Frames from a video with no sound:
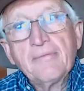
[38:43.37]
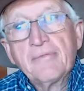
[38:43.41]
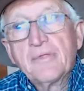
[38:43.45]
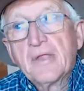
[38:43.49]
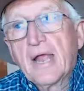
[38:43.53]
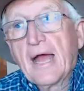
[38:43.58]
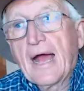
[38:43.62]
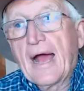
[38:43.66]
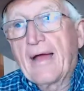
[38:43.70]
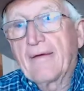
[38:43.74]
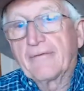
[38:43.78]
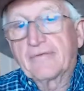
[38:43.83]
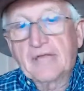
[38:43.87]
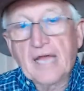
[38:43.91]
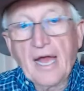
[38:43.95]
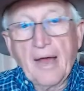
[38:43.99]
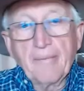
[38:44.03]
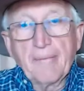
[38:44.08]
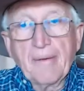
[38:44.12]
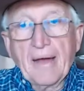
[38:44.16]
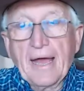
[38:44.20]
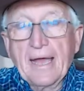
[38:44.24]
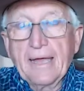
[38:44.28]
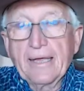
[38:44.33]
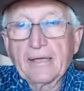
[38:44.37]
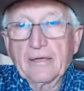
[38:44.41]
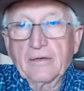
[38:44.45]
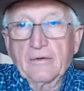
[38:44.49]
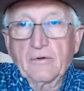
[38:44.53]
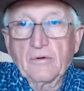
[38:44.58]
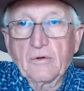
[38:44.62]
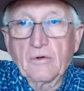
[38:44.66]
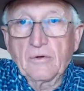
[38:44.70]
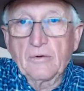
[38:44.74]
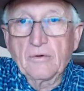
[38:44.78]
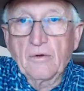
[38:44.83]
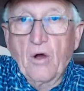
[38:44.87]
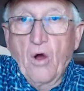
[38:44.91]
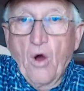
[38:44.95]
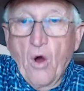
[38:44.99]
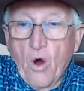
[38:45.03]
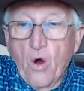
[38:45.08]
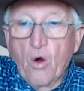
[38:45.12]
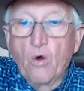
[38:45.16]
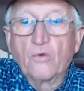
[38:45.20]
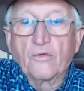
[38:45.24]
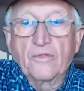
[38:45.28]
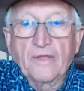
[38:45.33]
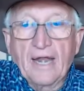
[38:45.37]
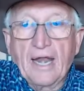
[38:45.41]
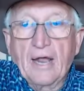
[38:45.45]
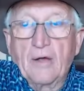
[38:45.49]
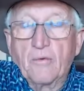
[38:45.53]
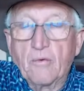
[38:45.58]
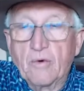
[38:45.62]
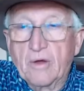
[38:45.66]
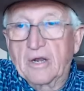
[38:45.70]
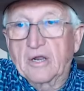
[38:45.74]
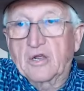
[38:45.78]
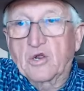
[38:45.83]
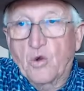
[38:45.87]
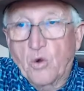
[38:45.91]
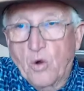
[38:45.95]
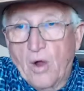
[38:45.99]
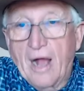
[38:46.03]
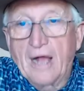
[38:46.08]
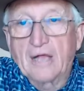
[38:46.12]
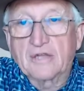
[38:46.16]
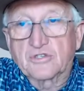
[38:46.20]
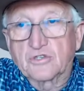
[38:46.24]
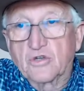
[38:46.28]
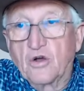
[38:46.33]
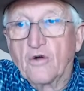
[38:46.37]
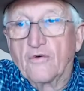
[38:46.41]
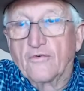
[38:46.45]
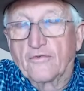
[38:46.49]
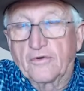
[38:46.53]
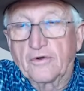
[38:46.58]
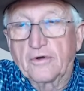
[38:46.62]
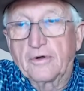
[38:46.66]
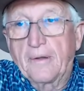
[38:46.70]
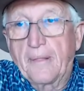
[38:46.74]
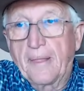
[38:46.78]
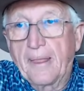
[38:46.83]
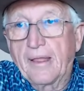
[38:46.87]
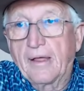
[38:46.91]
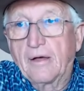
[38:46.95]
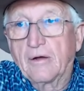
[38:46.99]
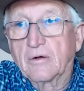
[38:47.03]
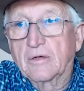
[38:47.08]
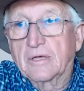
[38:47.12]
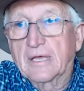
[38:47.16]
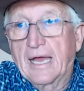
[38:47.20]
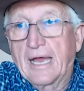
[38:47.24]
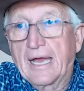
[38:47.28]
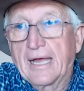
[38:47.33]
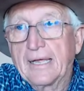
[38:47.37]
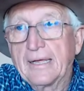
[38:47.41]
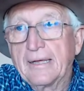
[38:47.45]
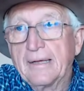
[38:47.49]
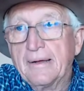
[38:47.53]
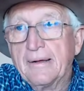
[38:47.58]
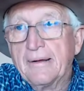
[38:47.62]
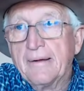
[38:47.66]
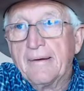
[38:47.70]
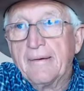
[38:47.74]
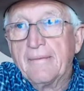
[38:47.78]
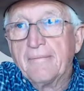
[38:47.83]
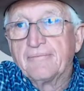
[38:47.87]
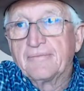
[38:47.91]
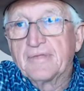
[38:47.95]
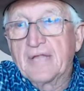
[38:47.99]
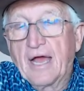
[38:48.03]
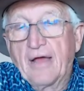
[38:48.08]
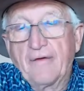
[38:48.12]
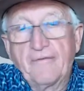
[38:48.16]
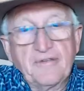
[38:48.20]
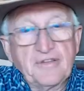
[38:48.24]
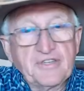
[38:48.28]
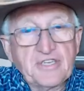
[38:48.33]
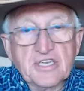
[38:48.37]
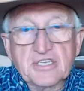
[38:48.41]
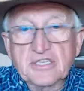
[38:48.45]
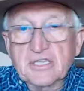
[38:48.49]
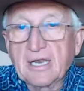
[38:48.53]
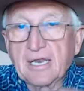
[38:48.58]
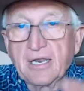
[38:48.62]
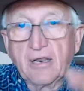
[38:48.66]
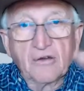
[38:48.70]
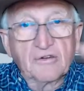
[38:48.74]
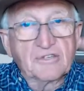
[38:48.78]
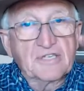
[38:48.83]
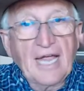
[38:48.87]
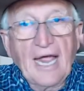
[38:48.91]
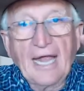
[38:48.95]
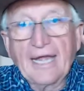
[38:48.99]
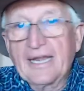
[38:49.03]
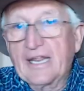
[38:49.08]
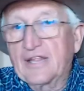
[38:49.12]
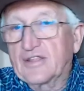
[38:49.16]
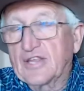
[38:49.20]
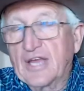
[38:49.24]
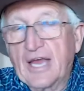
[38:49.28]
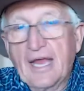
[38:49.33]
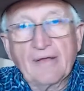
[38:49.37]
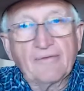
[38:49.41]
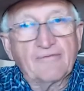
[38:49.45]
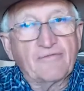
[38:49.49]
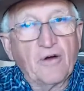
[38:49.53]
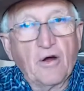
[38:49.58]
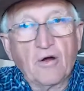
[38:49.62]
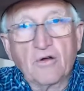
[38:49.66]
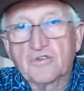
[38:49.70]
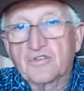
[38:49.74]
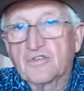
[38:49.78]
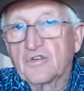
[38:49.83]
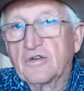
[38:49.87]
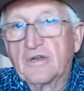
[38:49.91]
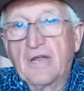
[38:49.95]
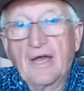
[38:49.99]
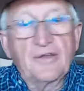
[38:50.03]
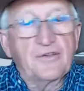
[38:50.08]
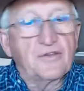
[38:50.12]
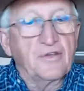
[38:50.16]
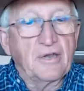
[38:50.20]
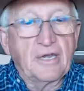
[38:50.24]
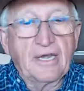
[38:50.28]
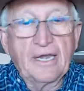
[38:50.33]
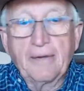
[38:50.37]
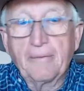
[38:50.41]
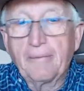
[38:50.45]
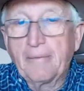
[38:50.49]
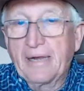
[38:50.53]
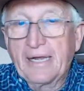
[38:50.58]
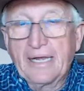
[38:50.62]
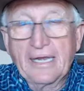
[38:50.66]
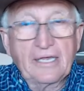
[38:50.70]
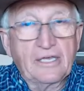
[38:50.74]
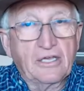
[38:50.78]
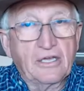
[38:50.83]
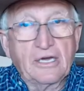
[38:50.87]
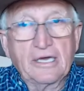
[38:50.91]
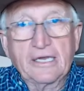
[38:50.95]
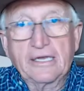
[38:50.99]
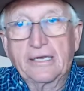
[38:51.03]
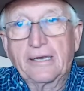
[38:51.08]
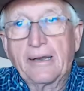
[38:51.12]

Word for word: I've got my hole that I want to cross over. Okay. Now, if it's just a little tiny thing, folks, you're not doing them any good.